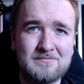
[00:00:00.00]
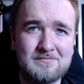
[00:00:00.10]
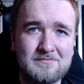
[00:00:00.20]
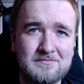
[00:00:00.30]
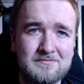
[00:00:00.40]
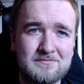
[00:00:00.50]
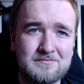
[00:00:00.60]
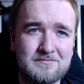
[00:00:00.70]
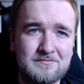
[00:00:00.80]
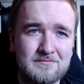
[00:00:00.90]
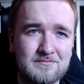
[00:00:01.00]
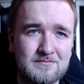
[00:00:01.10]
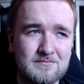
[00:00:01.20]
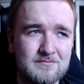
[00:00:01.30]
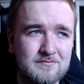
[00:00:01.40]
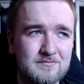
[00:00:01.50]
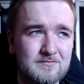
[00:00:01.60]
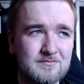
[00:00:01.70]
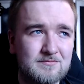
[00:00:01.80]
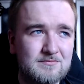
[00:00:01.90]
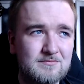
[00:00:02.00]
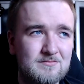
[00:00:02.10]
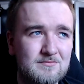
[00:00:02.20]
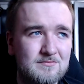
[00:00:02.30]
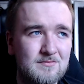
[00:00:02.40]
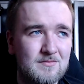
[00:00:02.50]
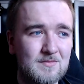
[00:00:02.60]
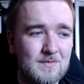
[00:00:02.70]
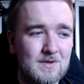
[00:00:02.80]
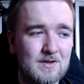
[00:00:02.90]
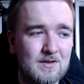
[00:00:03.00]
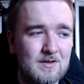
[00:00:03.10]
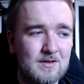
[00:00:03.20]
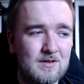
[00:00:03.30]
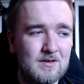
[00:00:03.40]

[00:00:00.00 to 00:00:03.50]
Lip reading: (no one is talking)